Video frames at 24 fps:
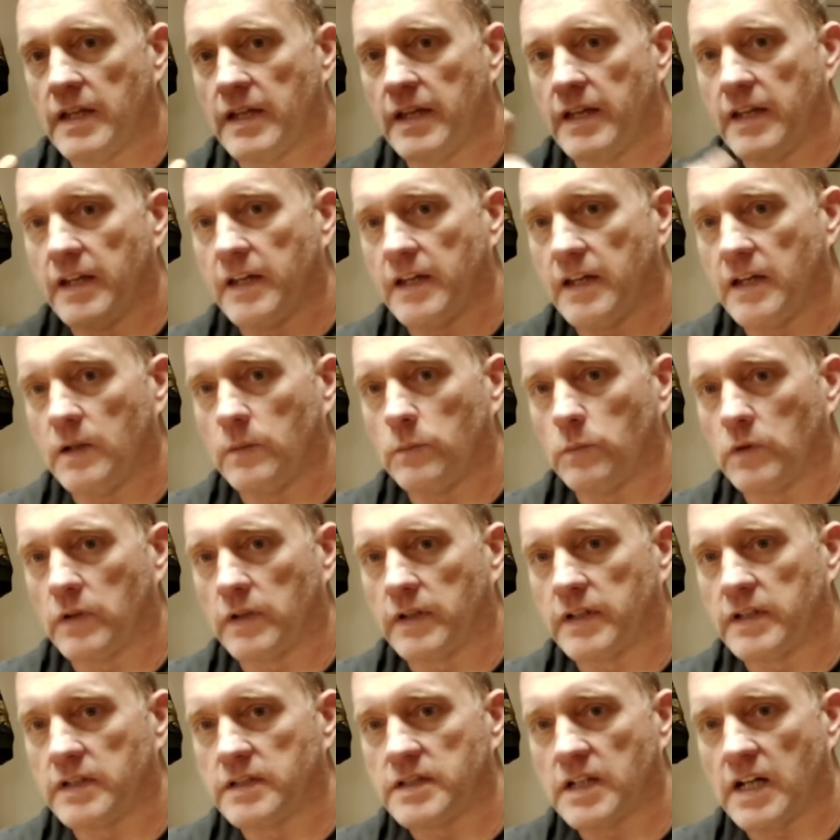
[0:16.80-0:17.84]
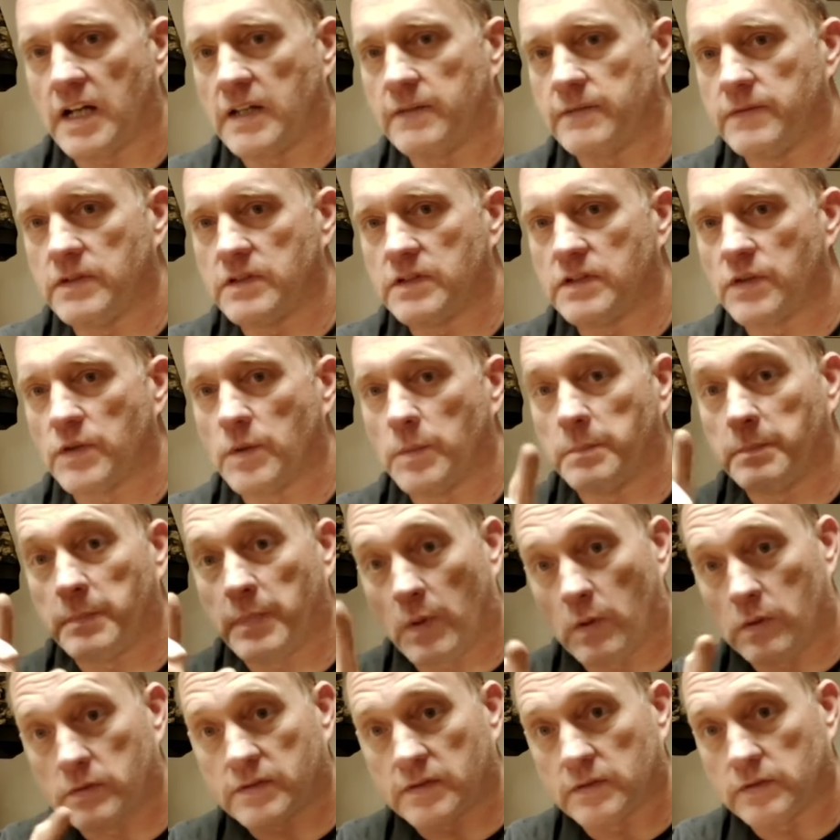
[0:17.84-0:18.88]
and we're gonna dive into the
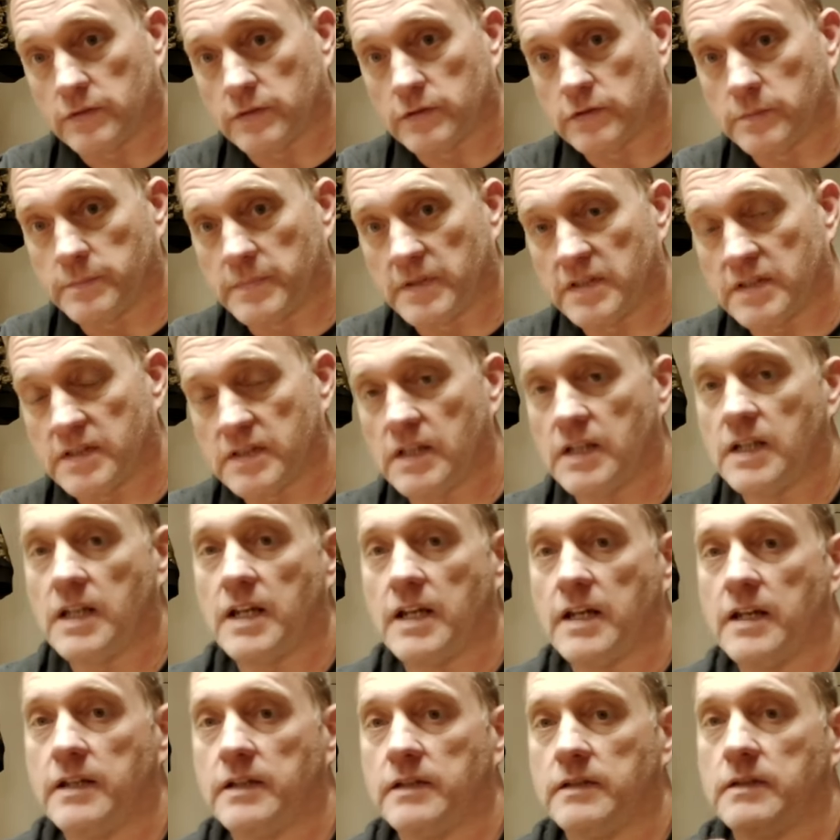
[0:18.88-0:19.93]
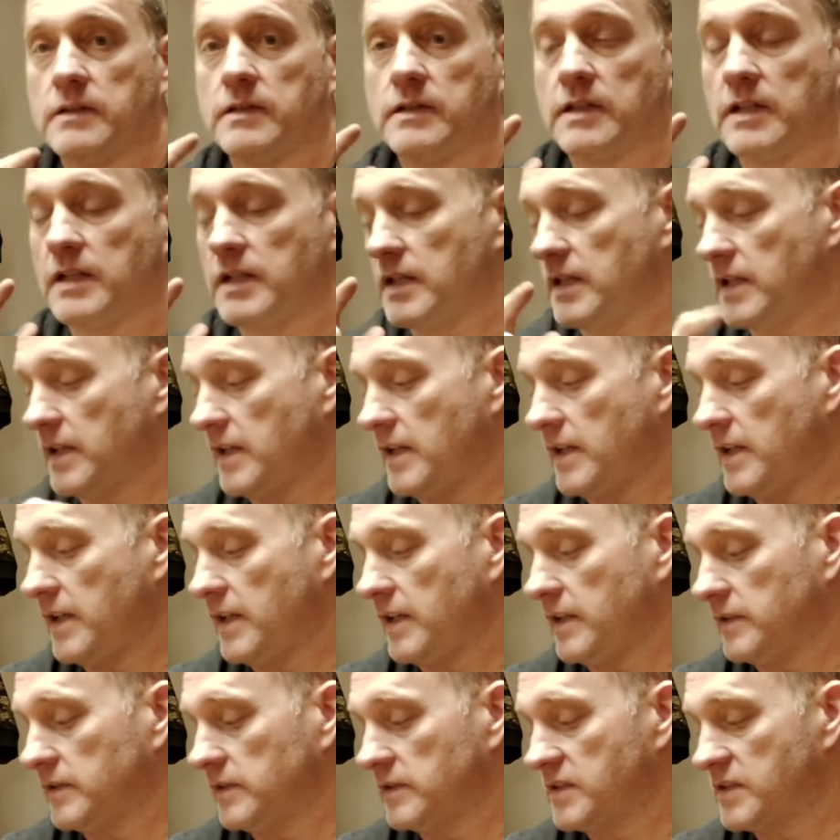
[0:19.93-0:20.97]
bolt a little bit today
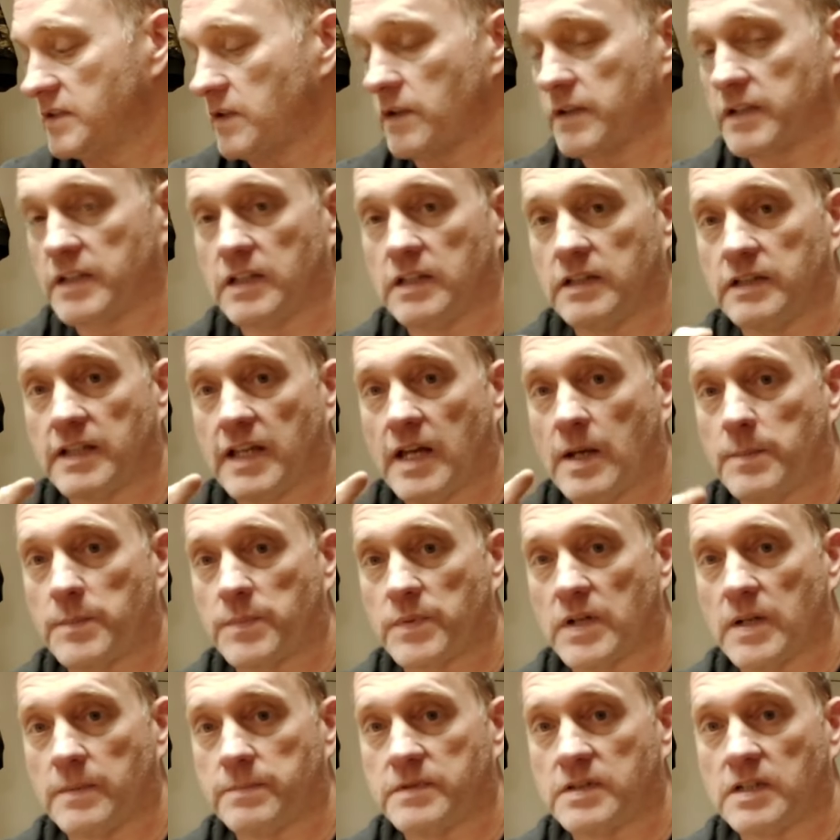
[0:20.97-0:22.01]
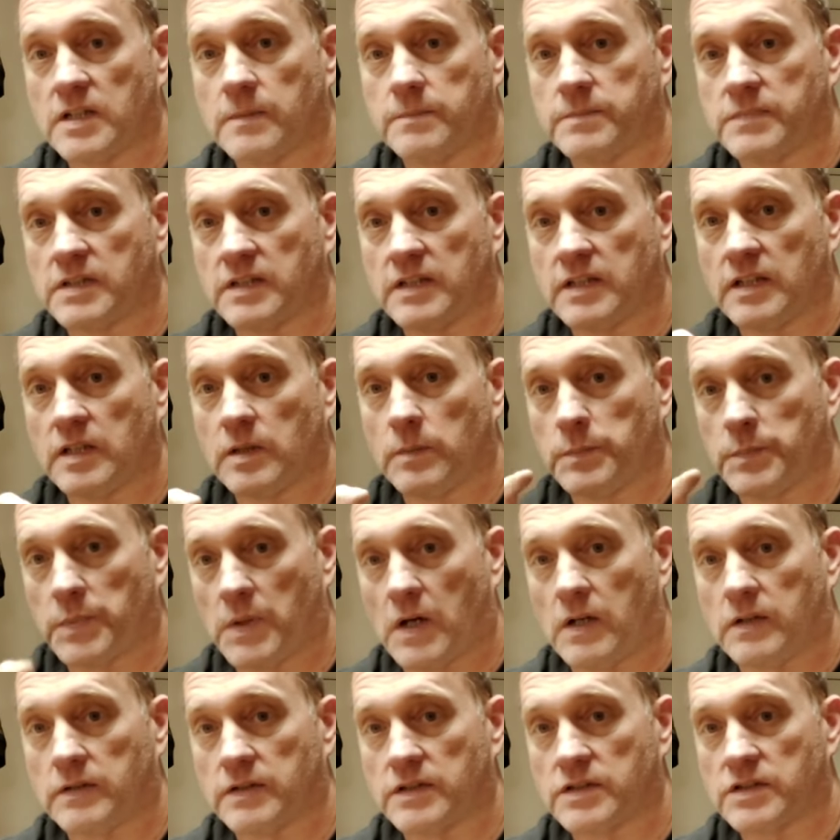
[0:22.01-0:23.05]
and start getting that prepped up to get
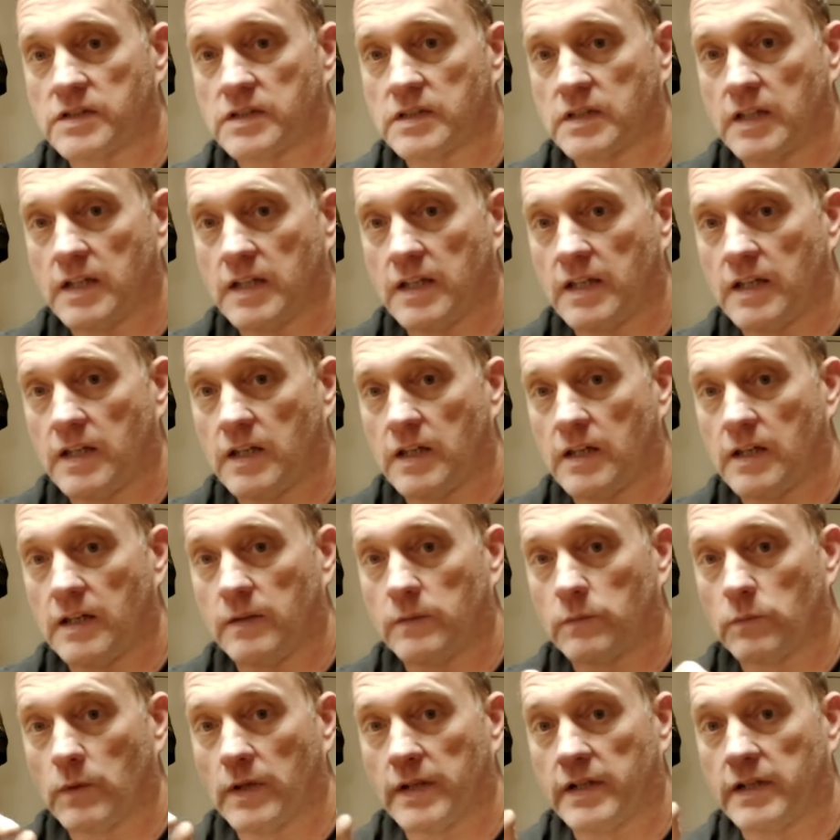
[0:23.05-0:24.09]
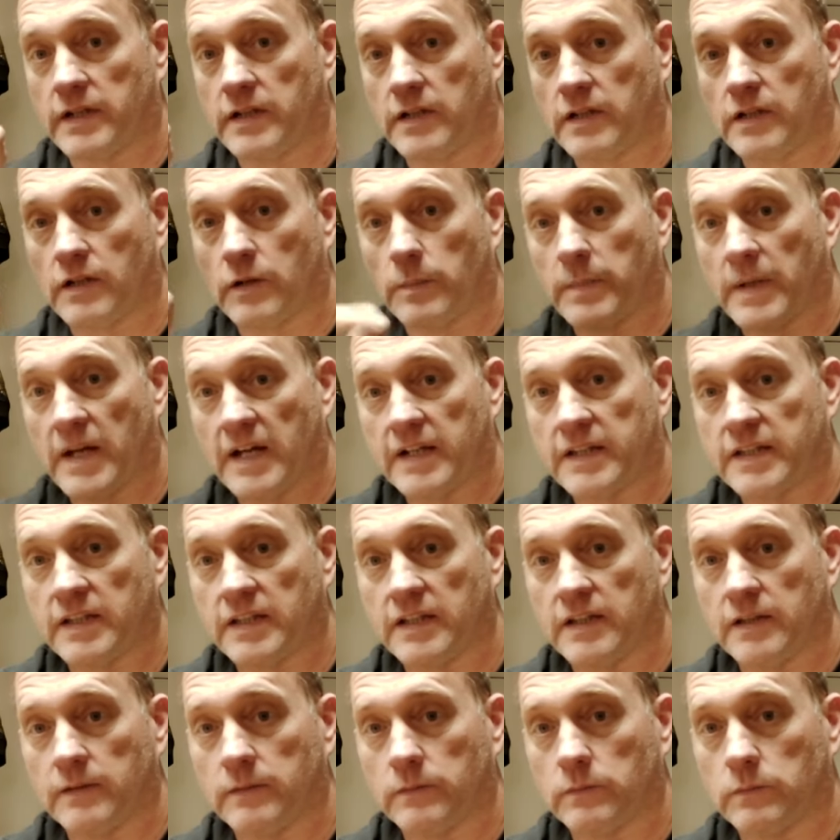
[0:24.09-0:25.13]
polished and ready to go back
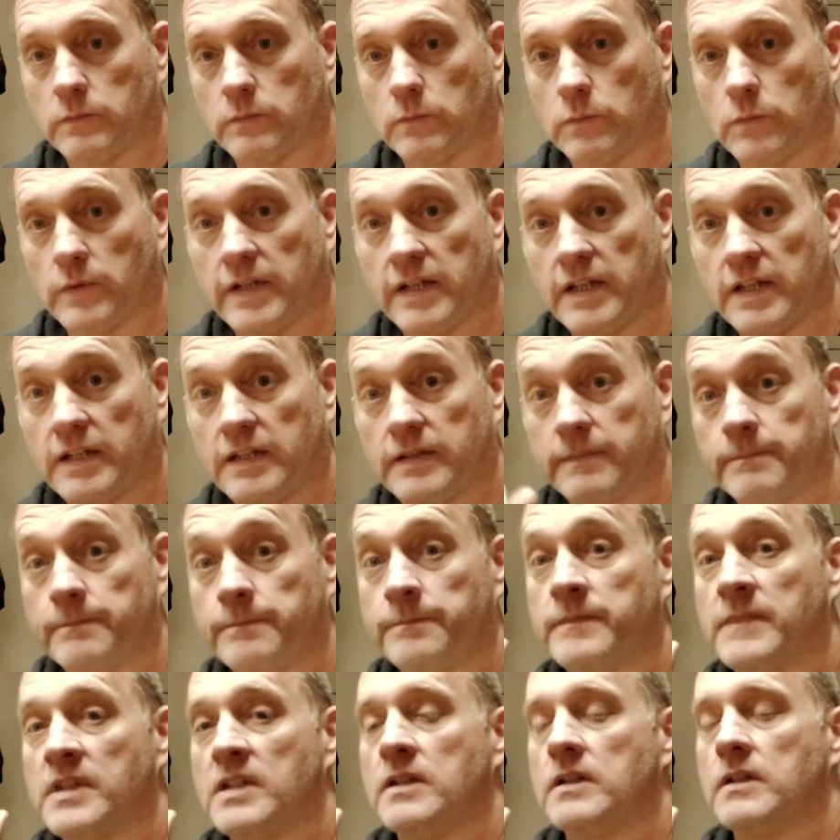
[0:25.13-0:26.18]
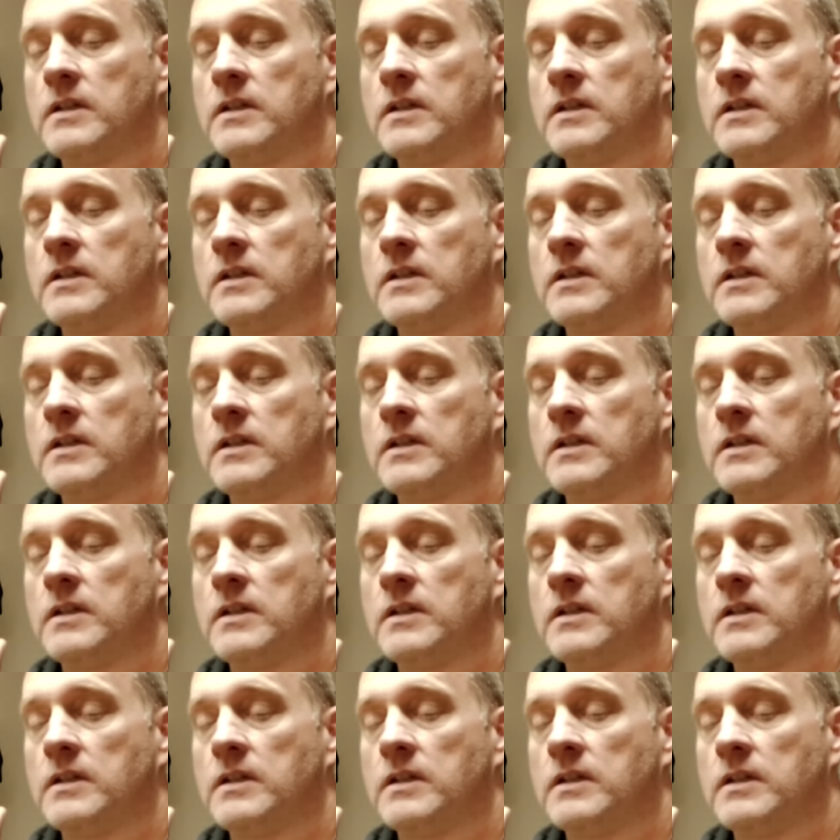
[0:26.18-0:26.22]
in when,